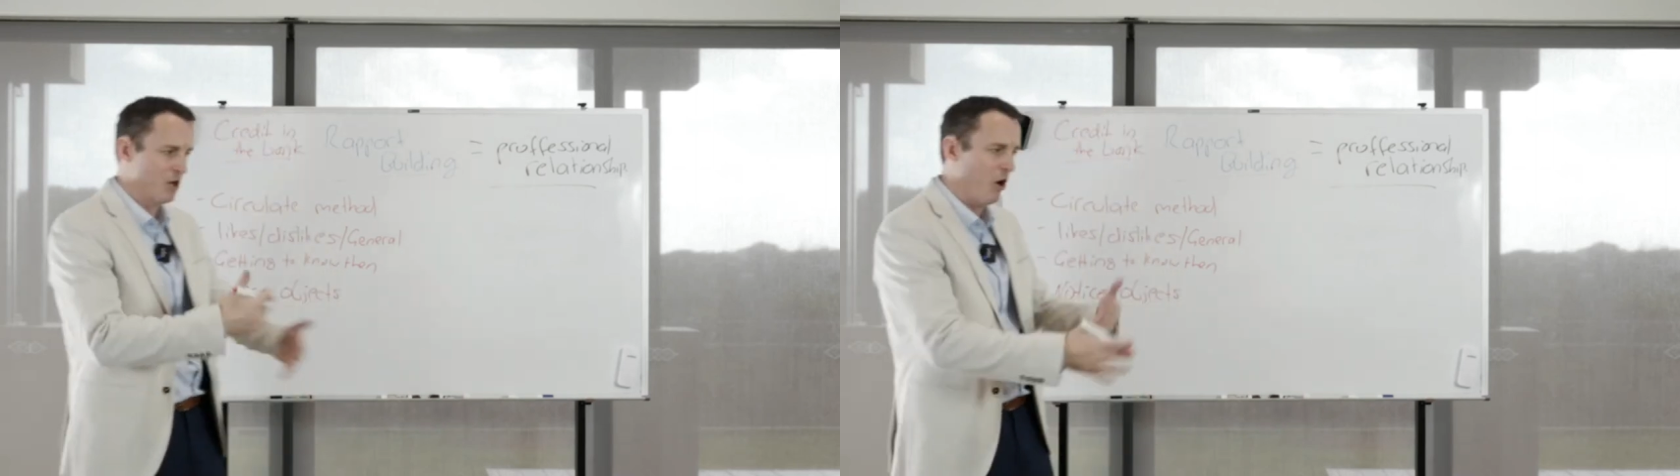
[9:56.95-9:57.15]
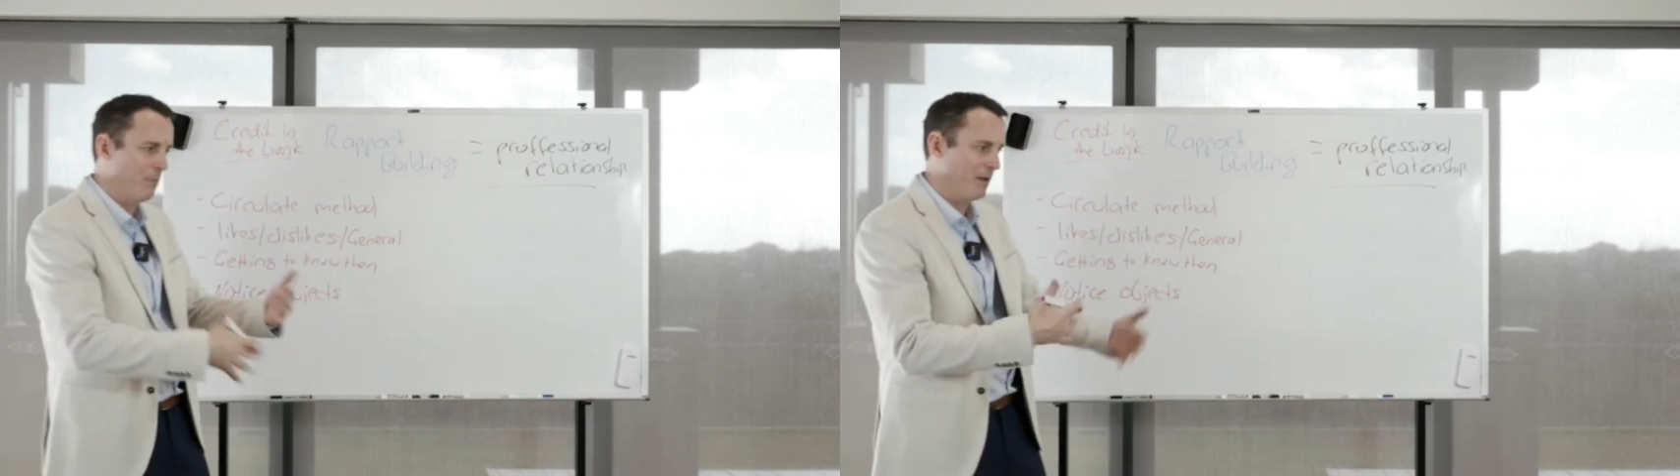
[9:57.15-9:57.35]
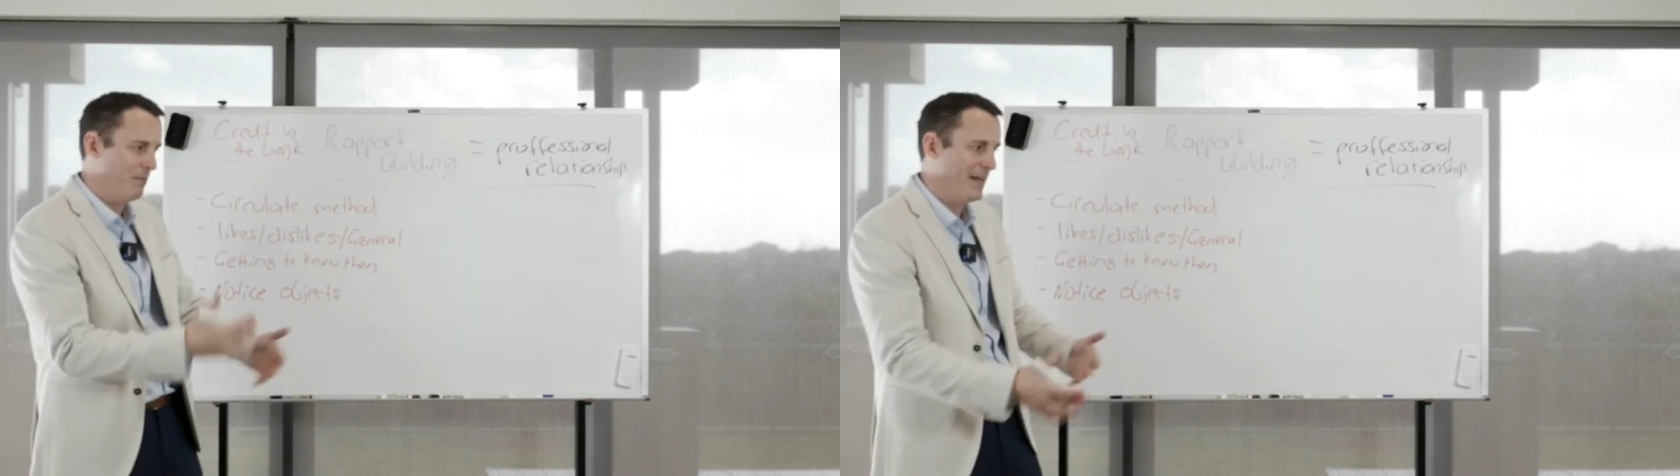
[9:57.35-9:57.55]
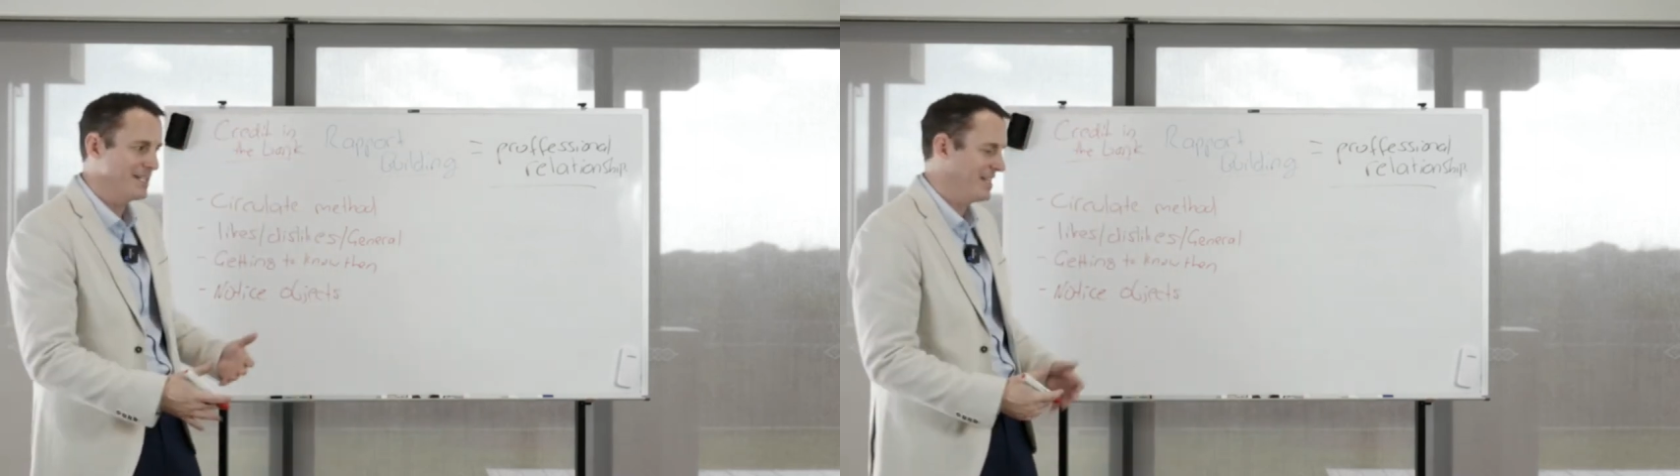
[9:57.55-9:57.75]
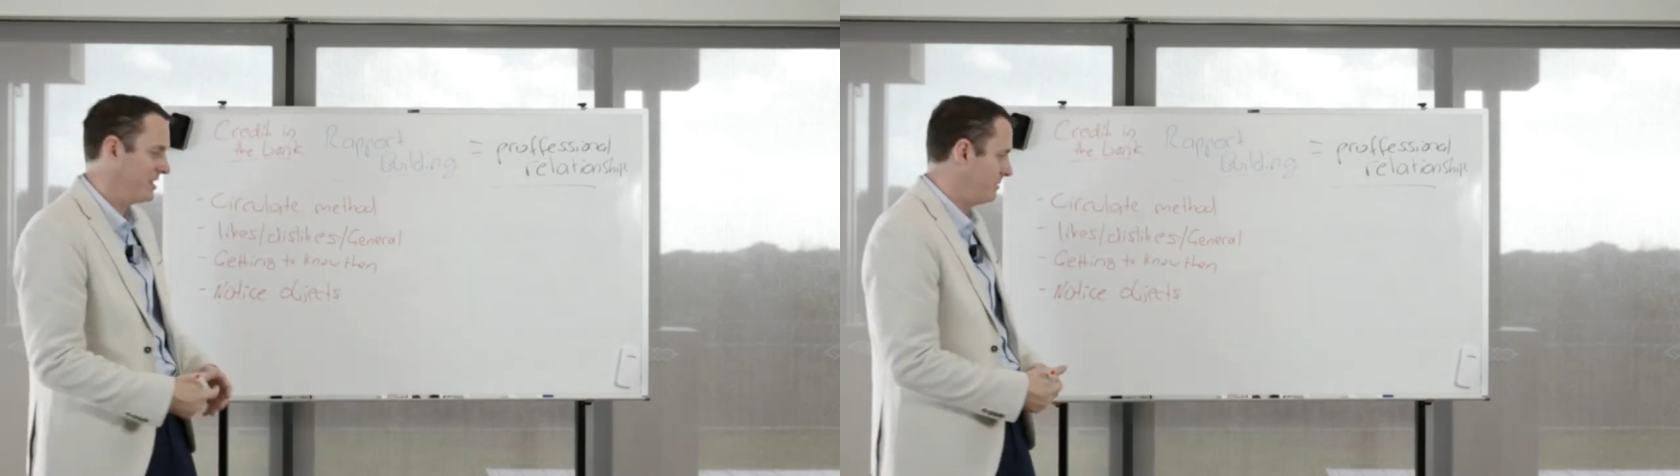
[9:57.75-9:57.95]

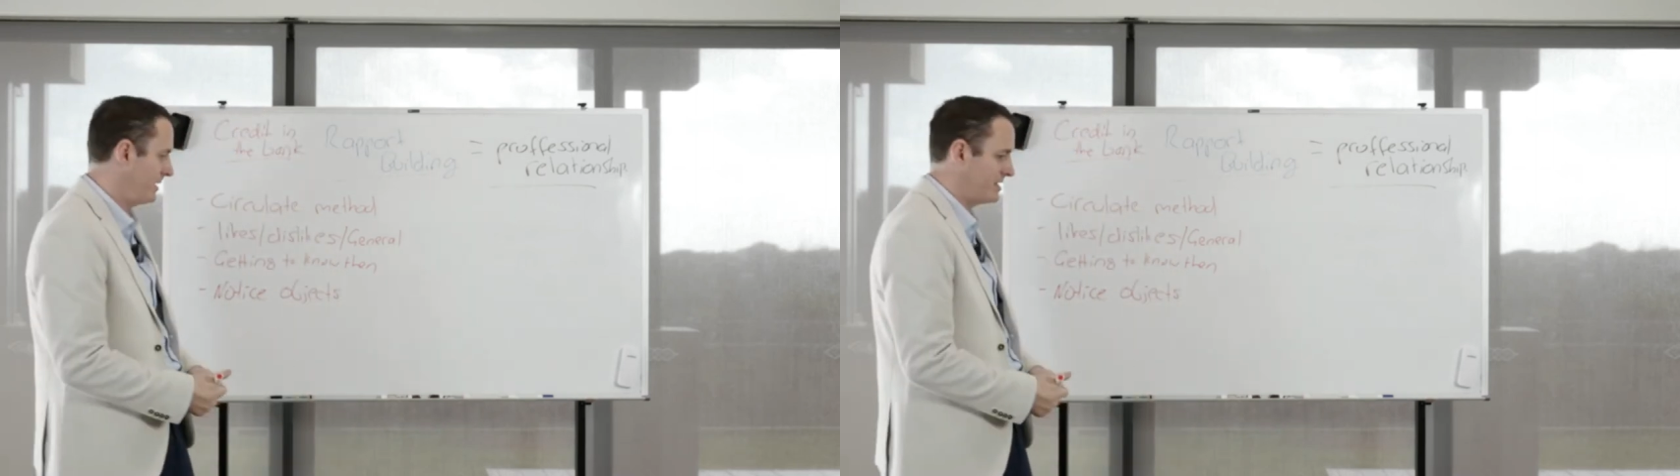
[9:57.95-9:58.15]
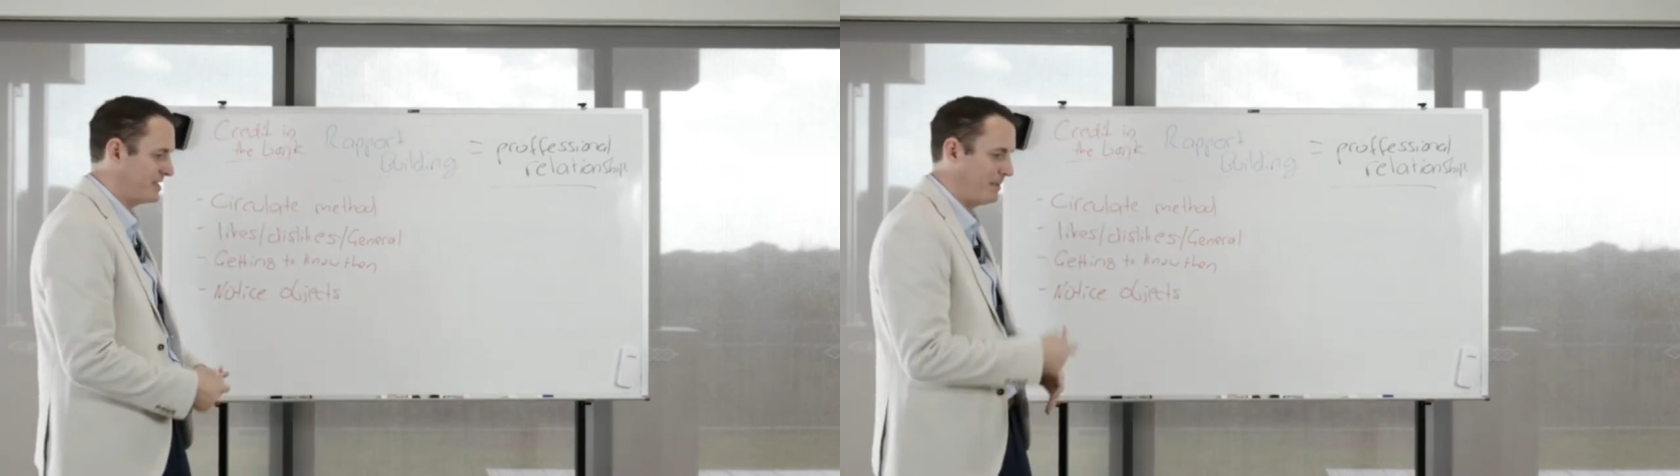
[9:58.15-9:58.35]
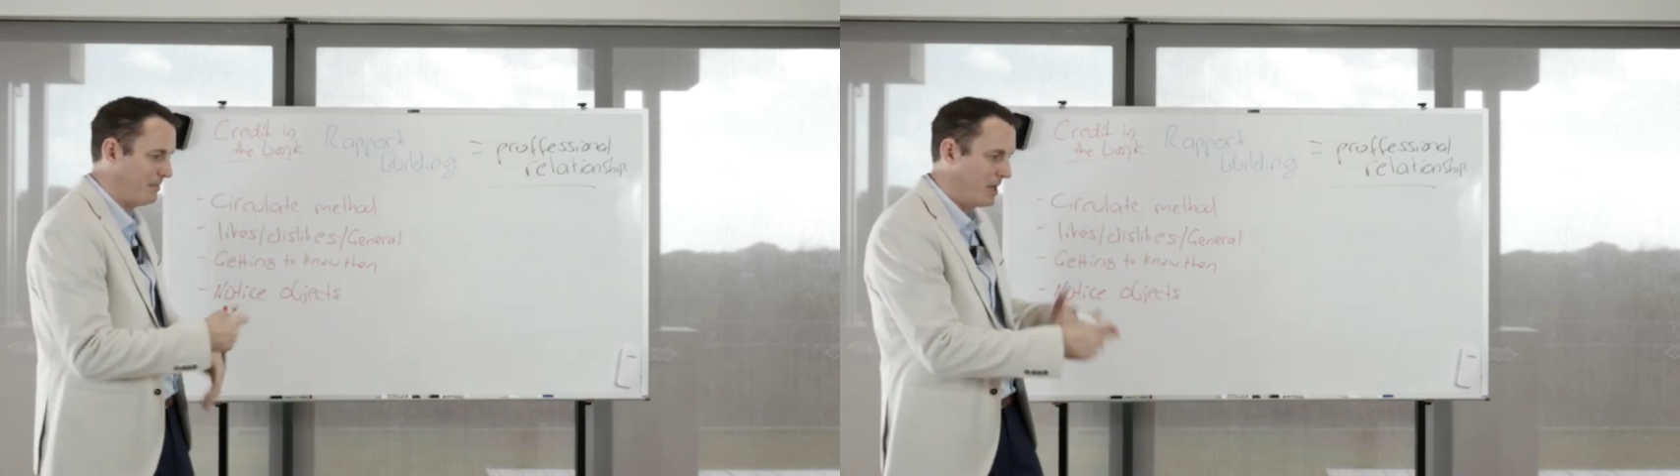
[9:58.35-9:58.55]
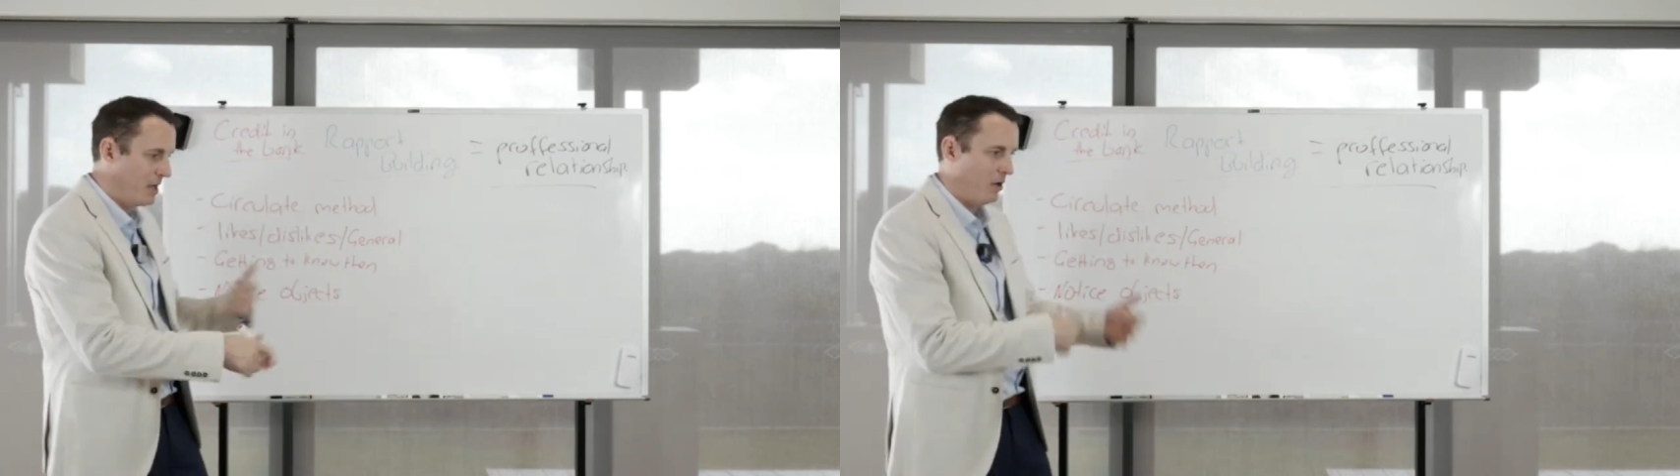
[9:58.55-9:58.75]
complimenting them in some